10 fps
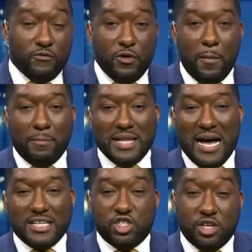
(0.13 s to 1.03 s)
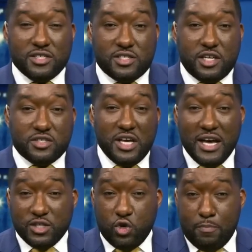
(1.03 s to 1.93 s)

from blind justice to